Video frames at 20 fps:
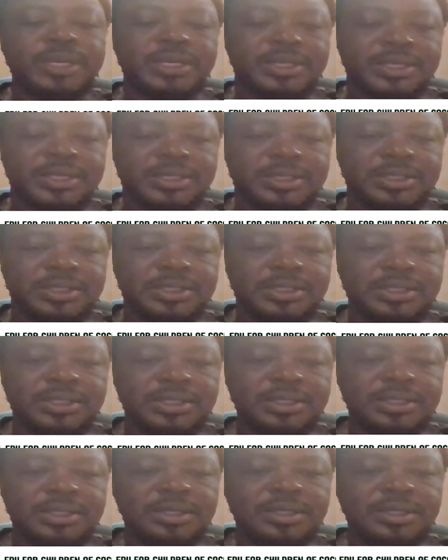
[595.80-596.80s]

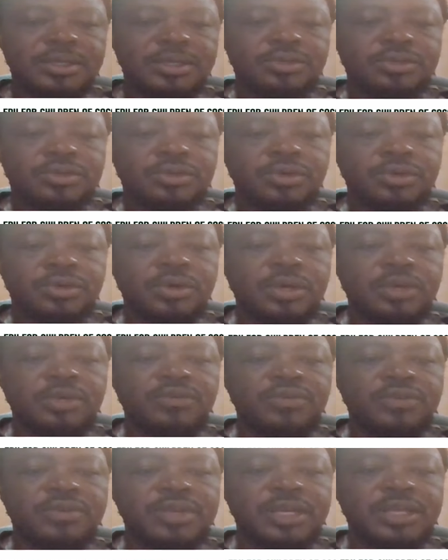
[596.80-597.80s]
communities.
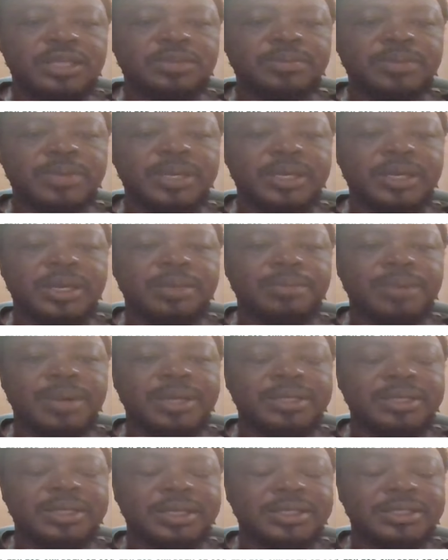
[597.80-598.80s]
So if you just make
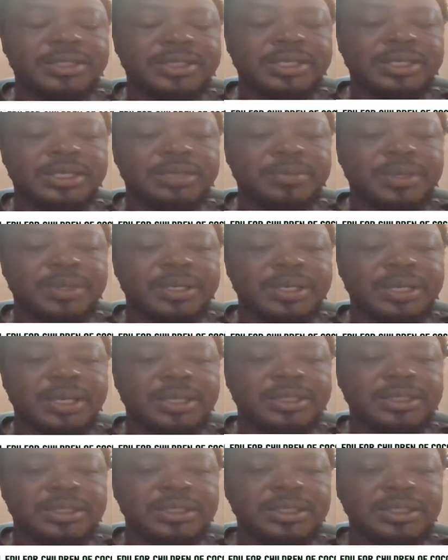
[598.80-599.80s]
a blatant
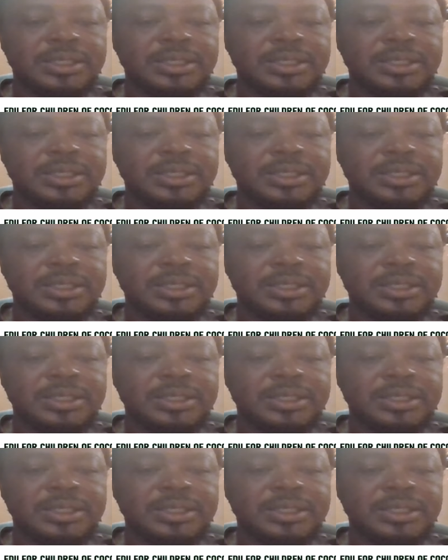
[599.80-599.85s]
statement